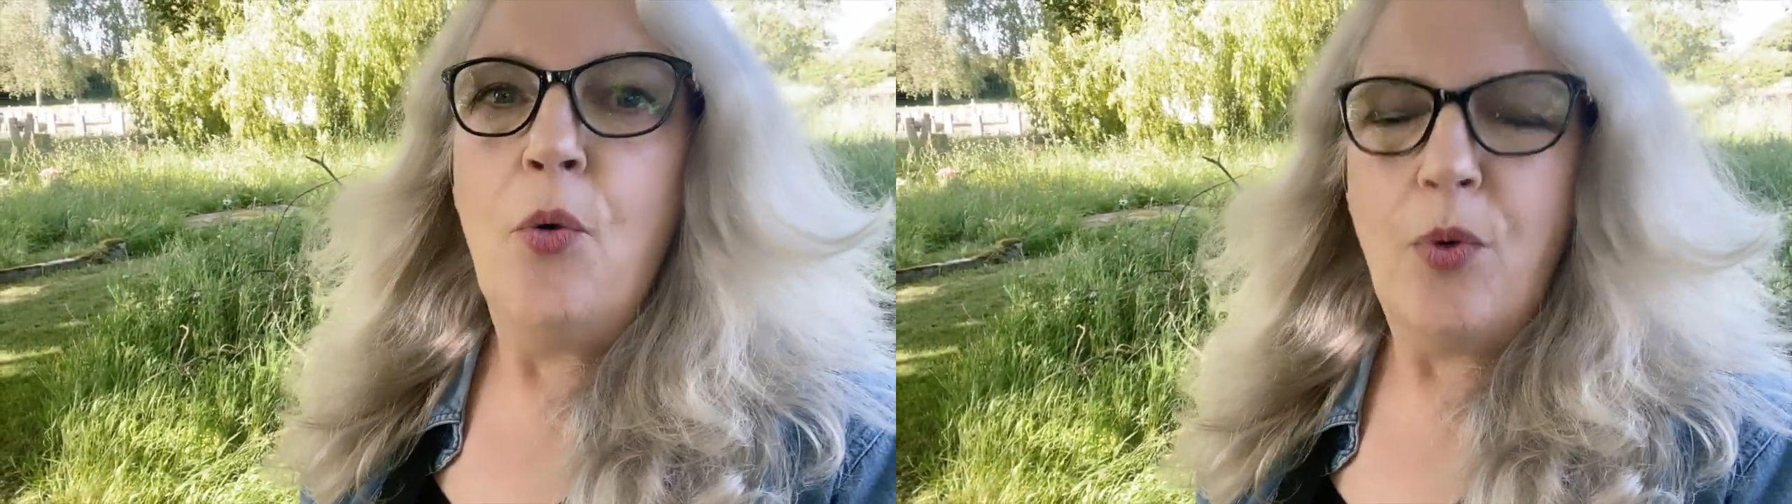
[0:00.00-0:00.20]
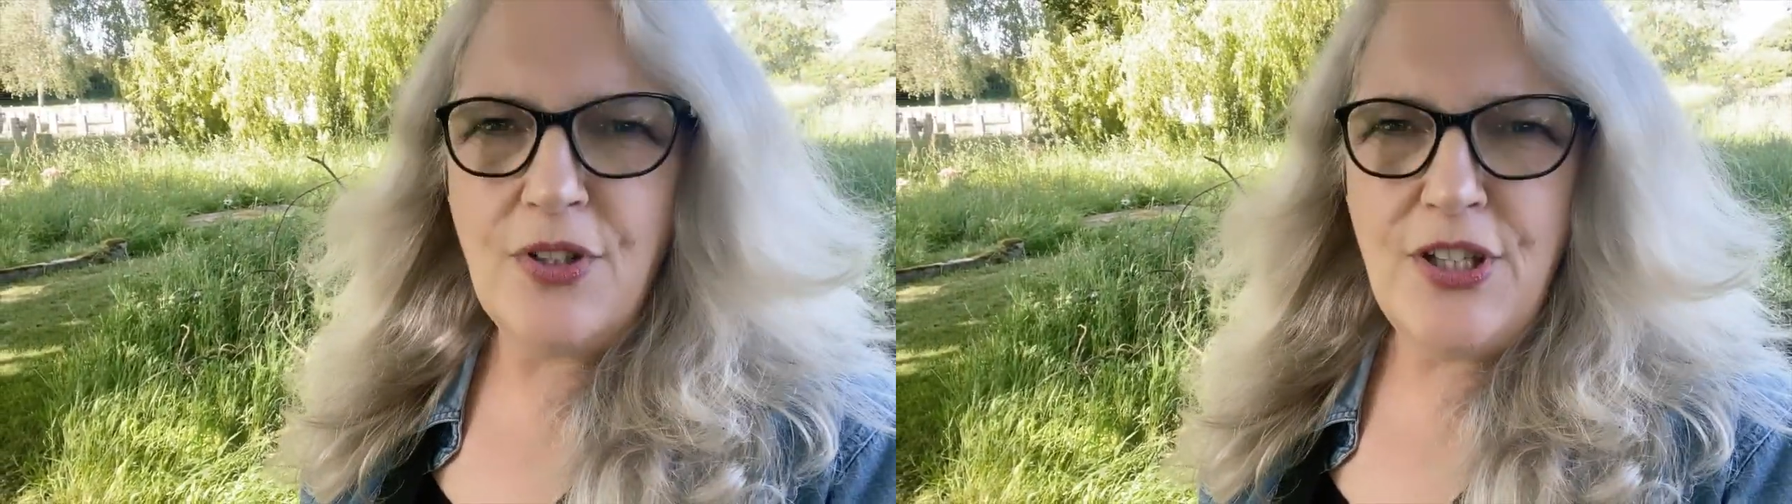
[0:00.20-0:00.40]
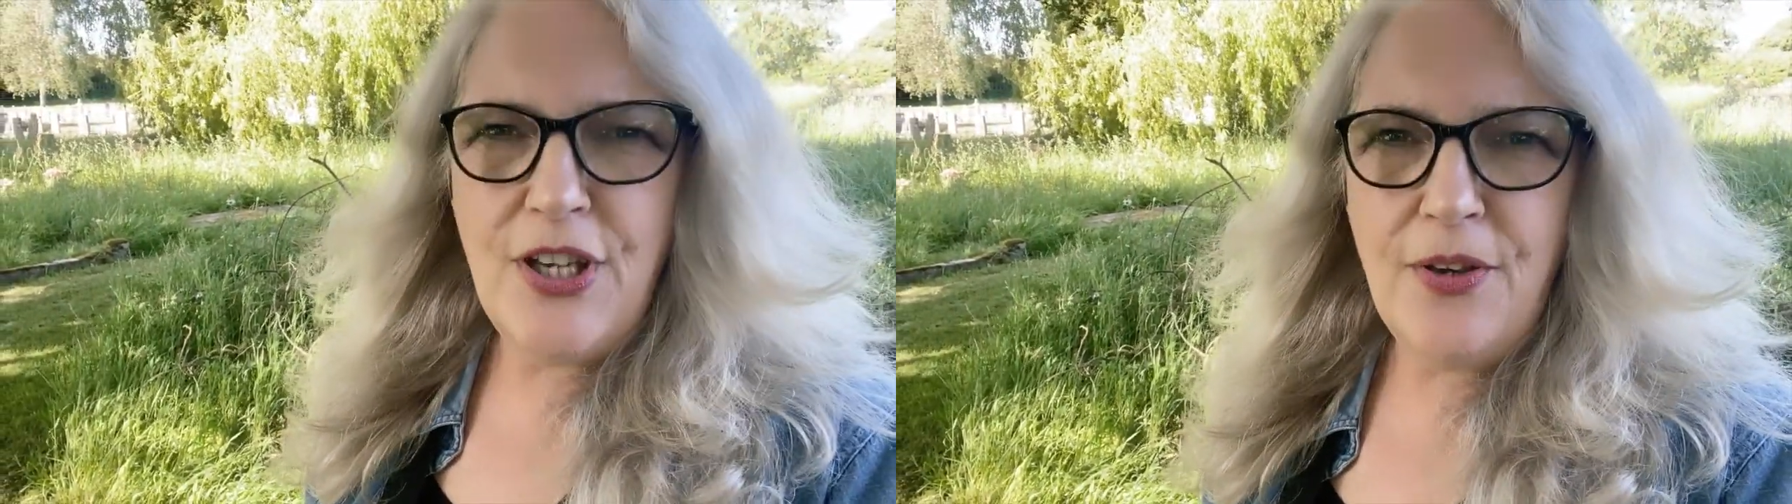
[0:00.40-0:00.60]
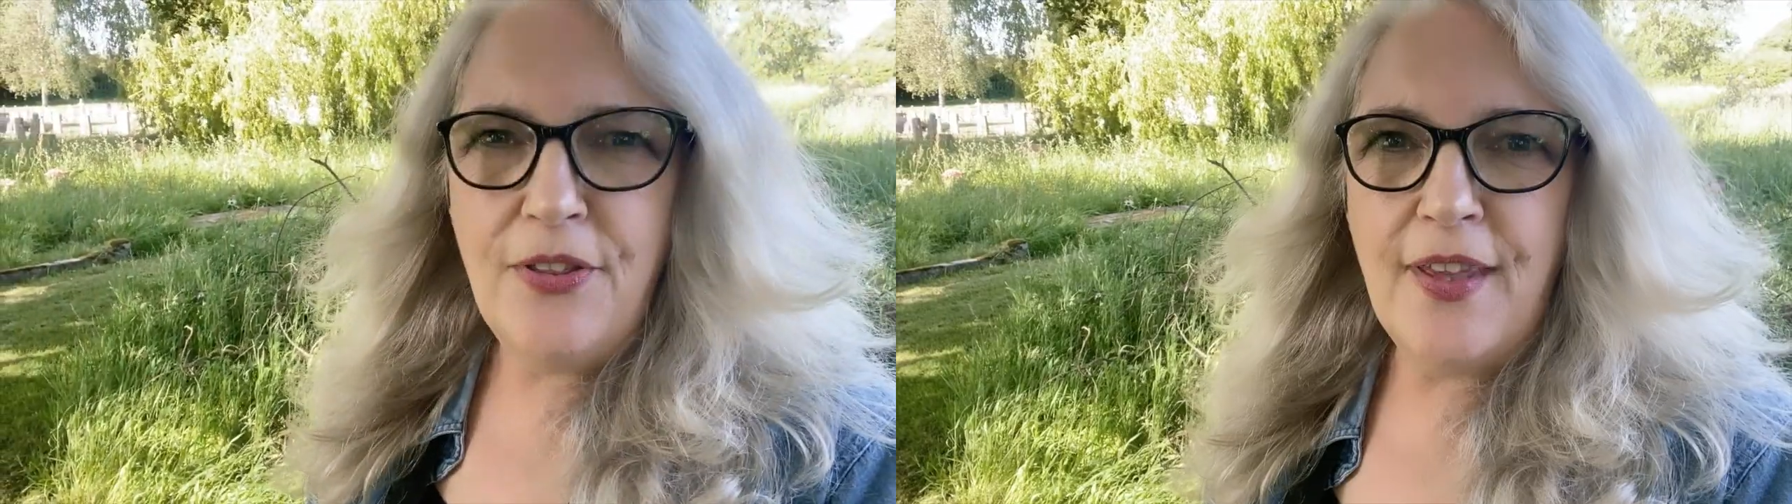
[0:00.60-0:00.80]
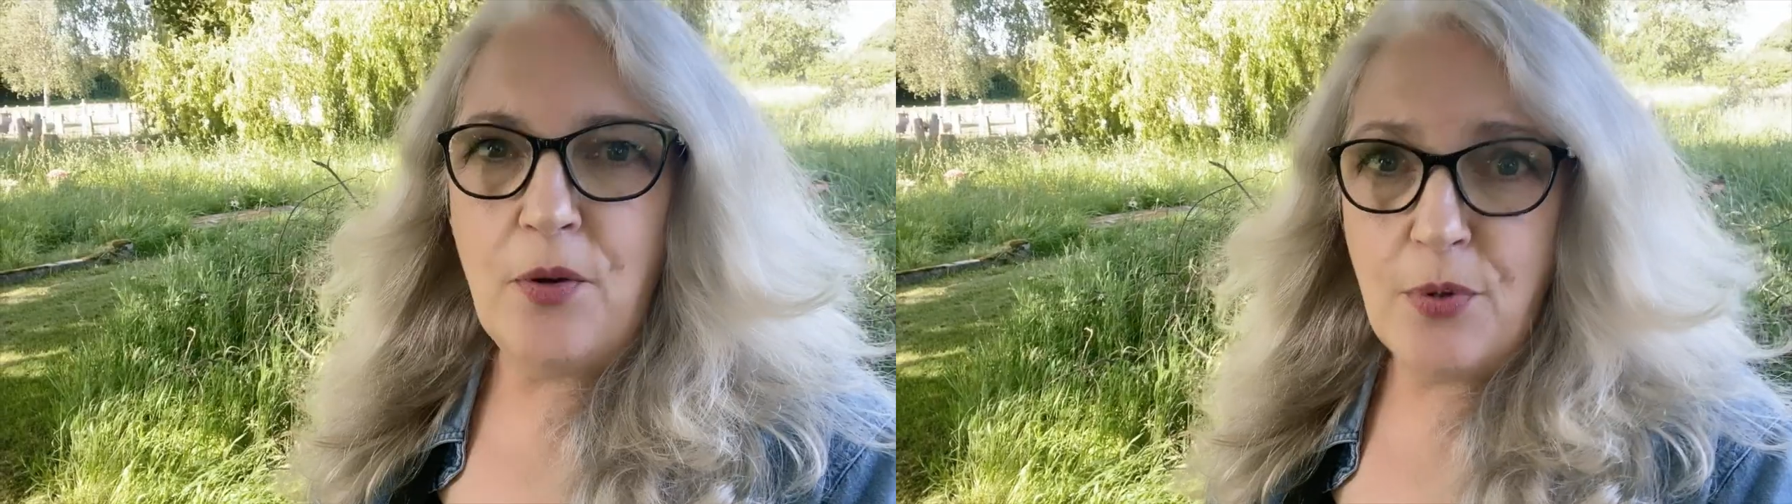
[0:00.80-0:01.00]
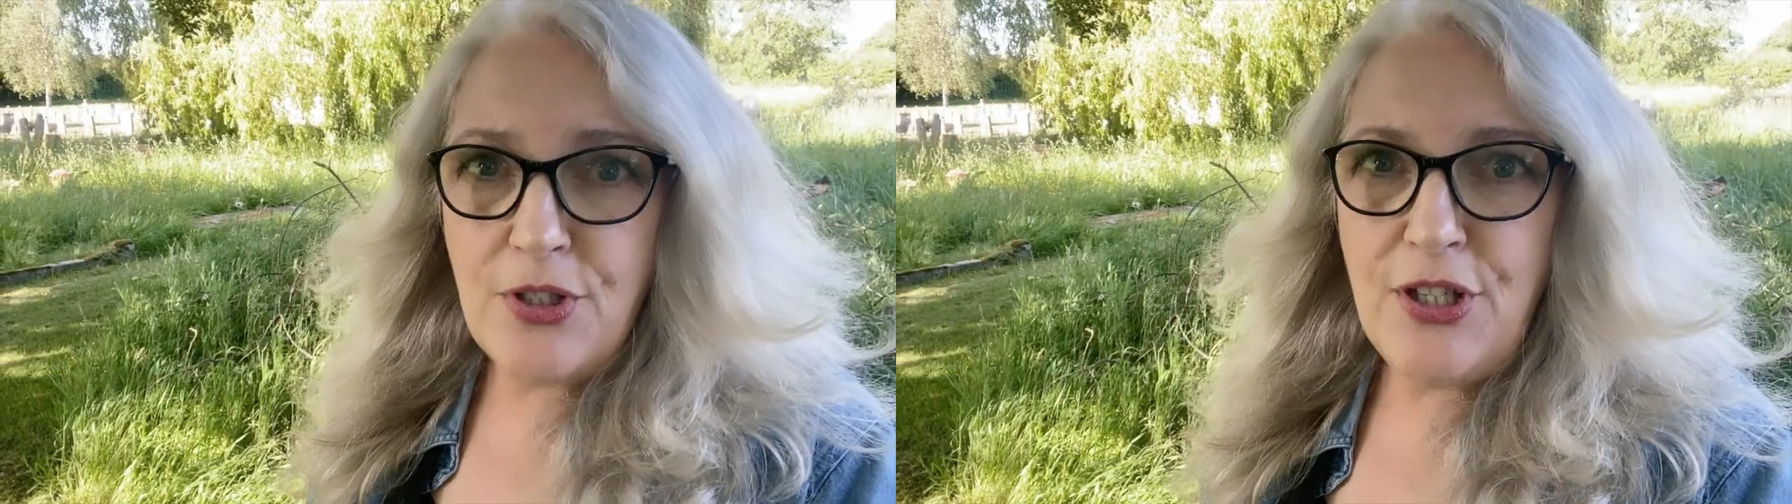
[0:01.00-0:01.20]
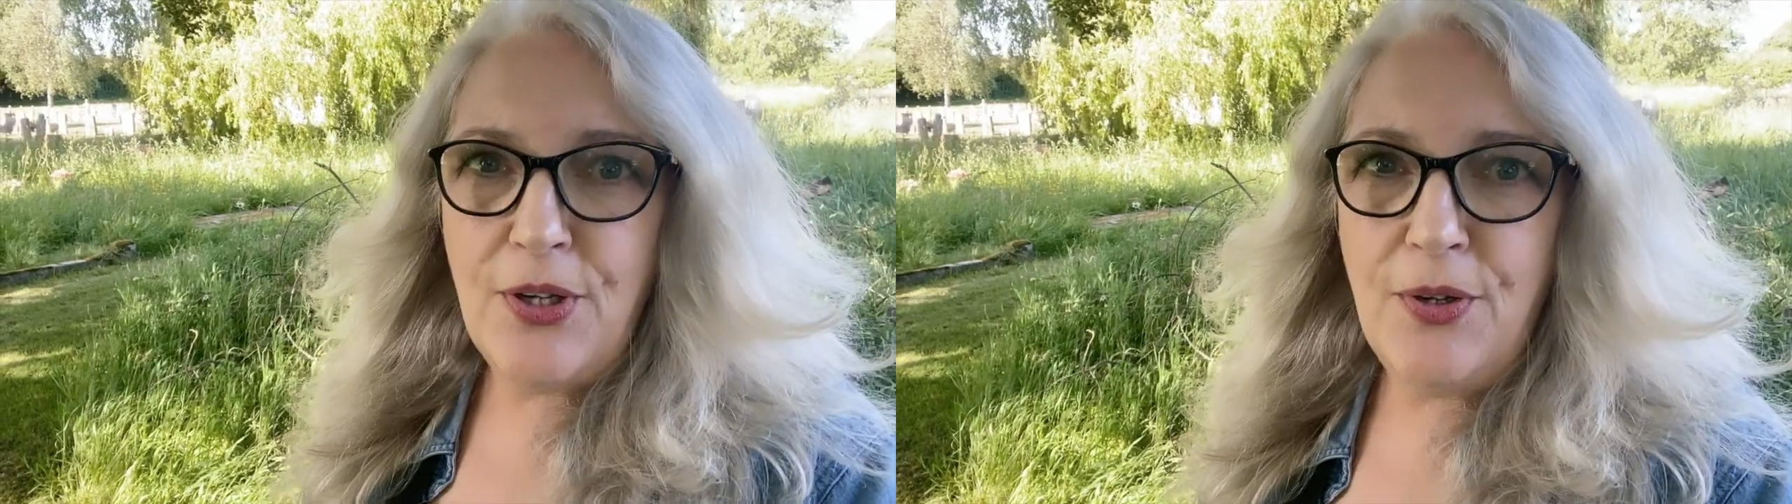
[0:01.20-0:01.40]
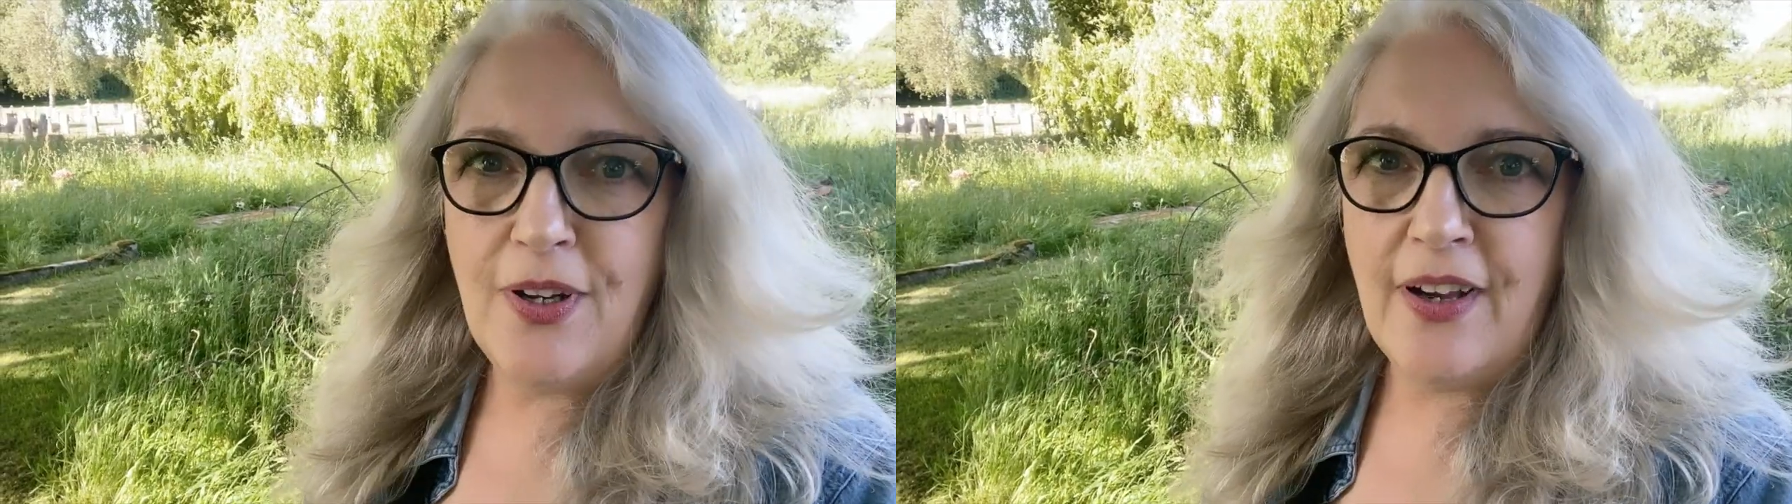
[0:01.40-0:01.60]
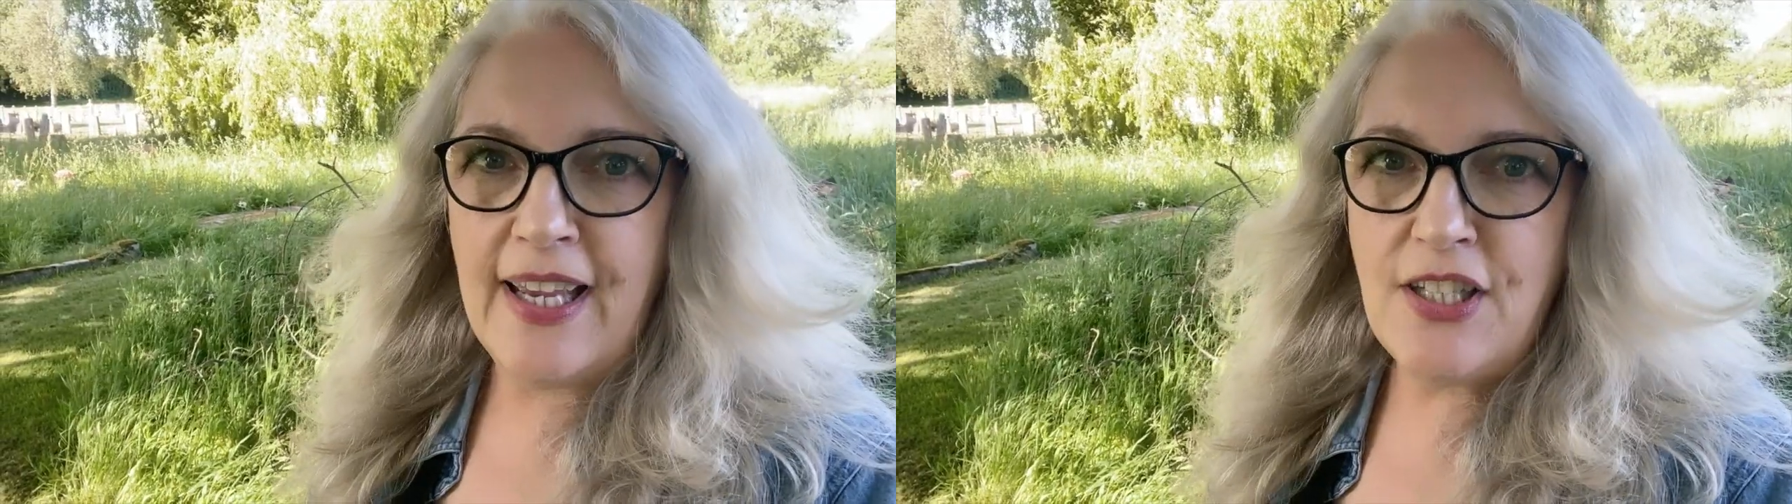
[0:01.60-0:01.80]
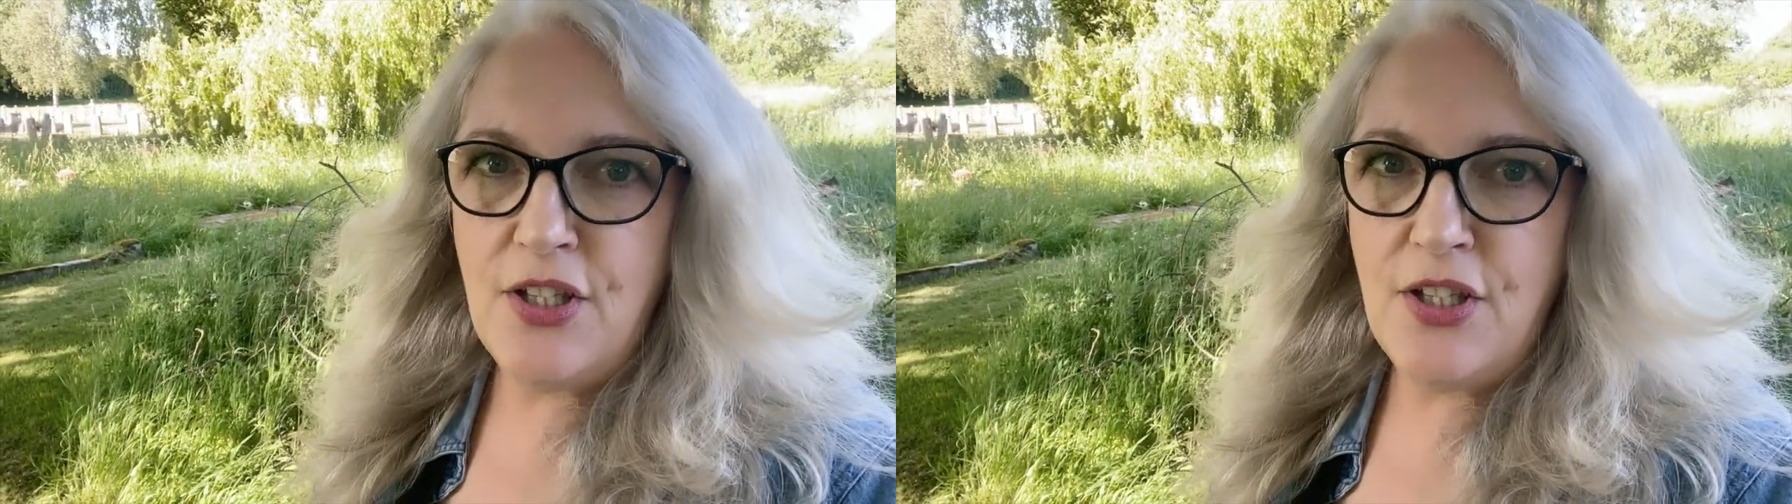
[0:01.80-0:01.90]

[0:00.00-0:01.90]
What do you think? What do you like?